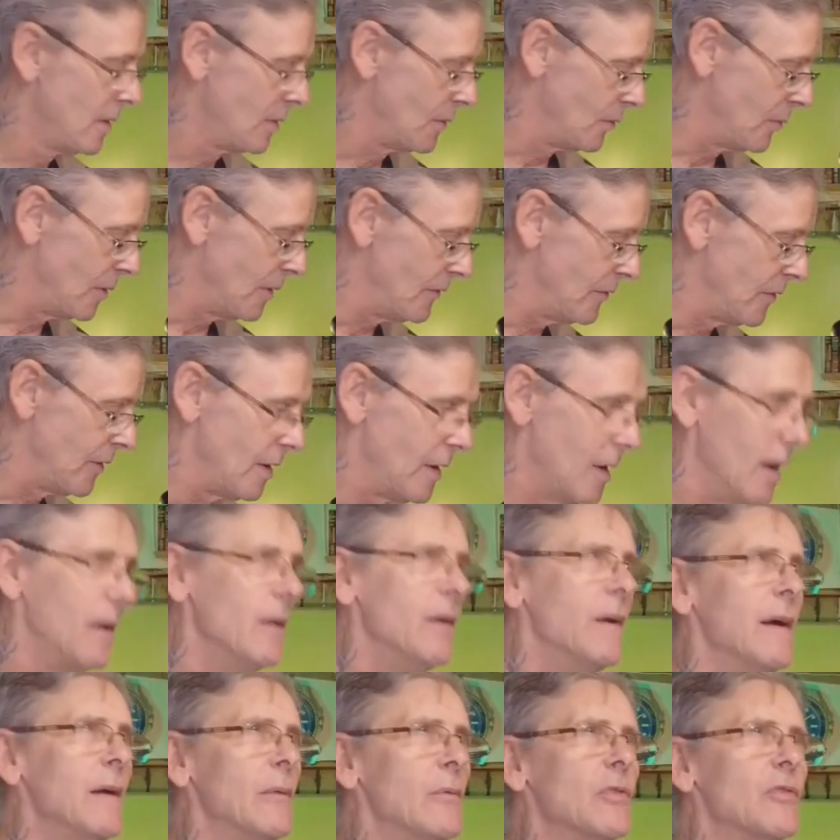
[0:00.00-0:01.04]

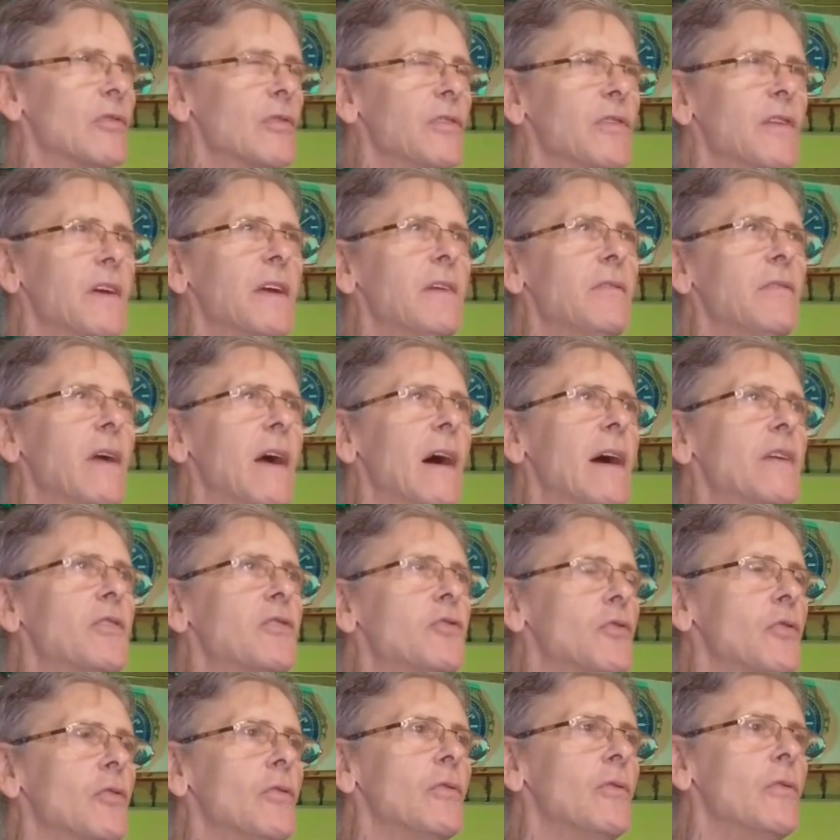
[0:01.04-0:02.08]
and it was a
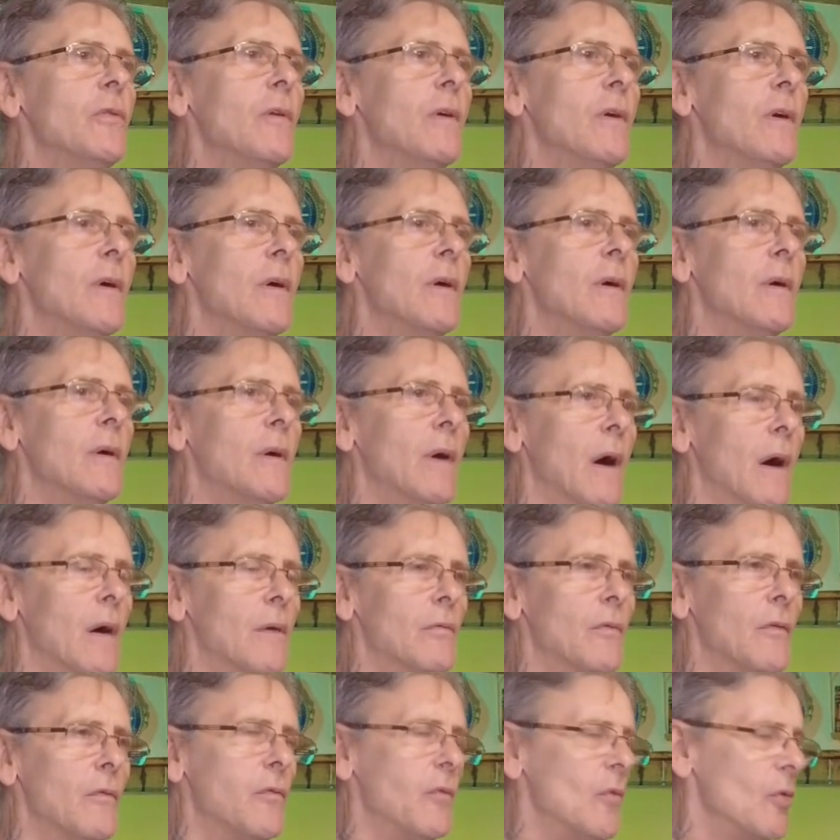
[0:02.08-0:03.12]
deviation
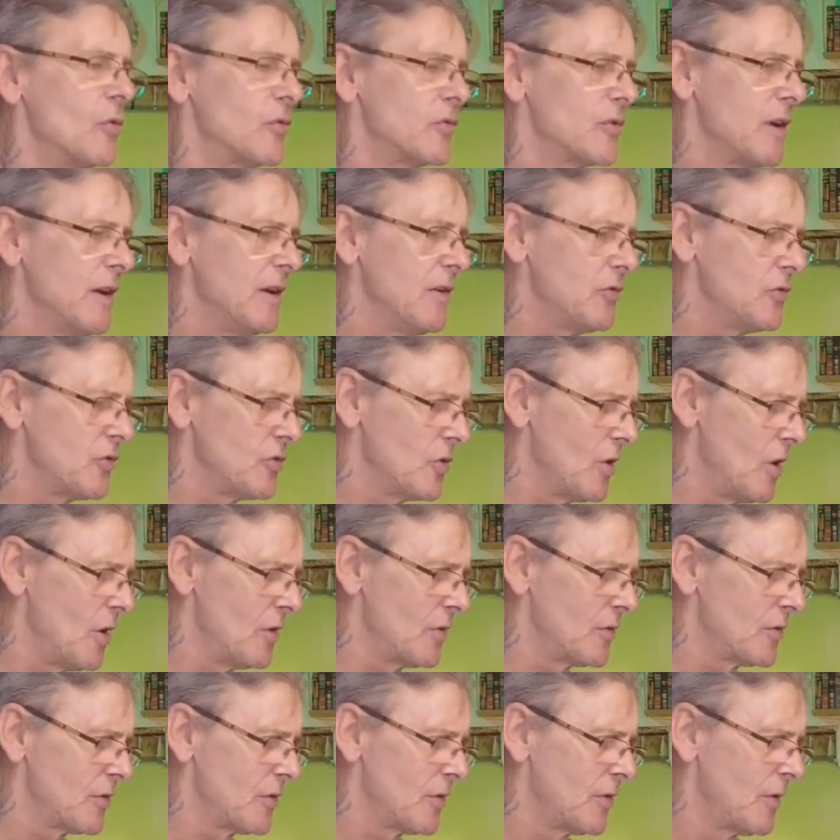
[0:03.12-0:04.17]
over 14
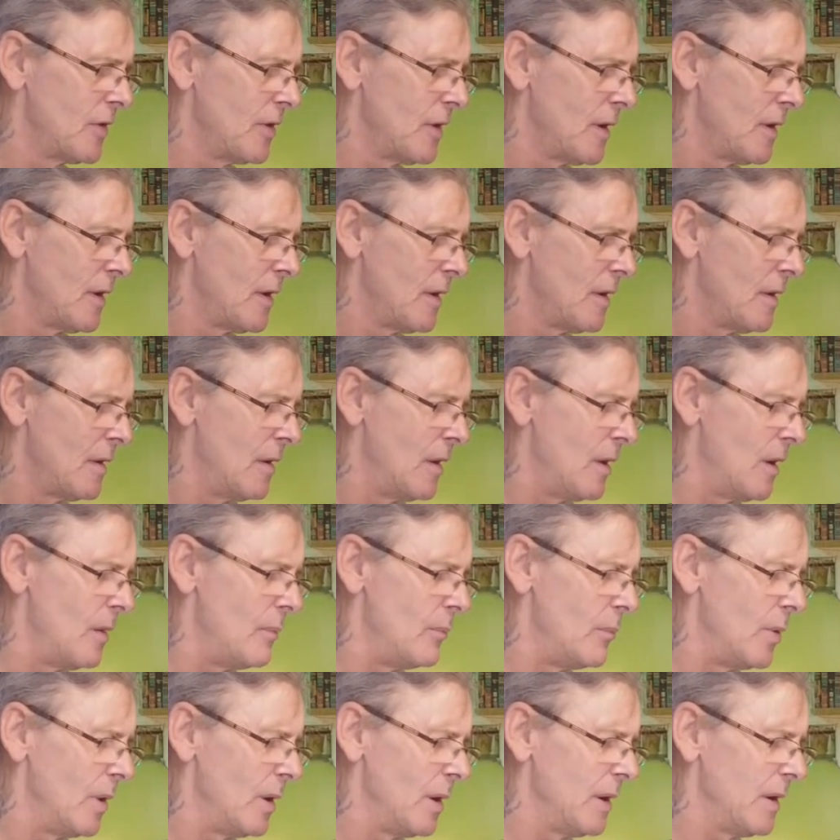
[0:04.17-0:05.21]
shots. I
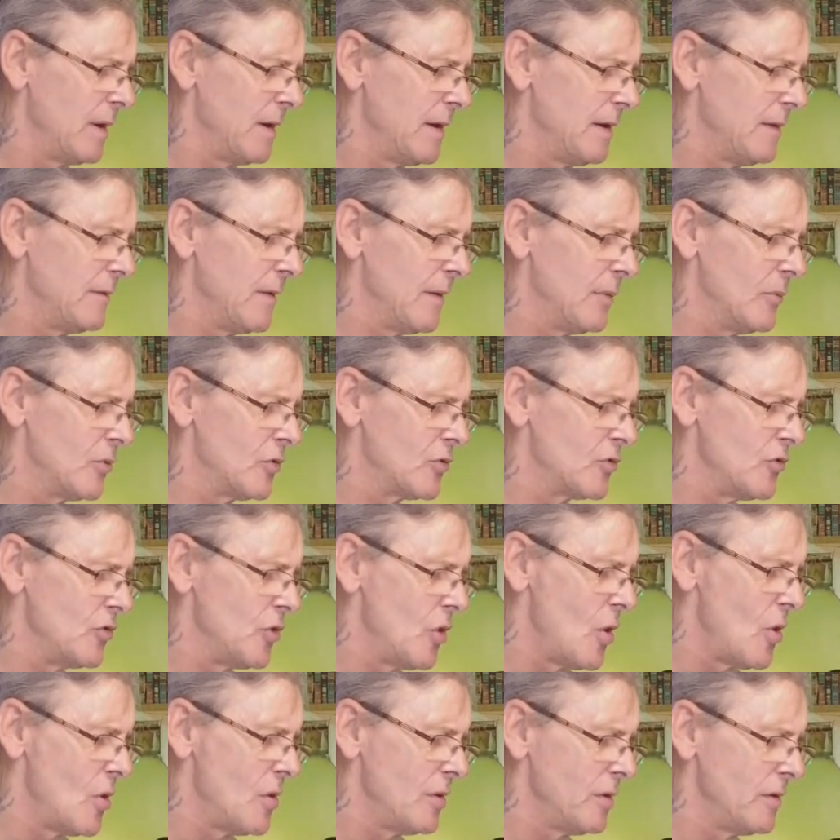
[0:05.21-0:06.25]
believe it was
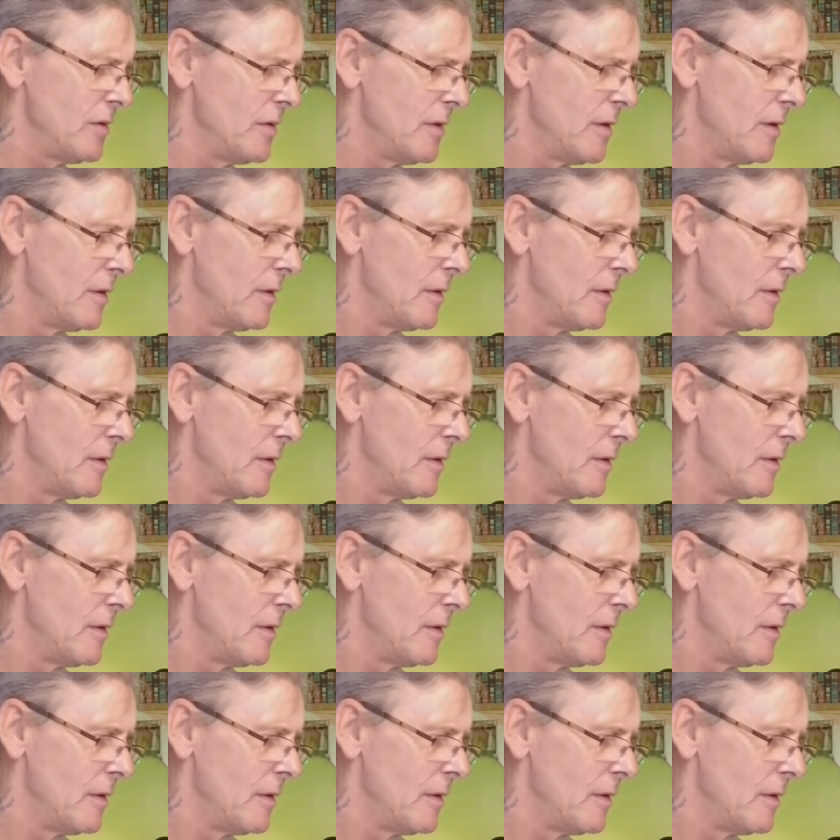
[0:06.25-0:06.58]
9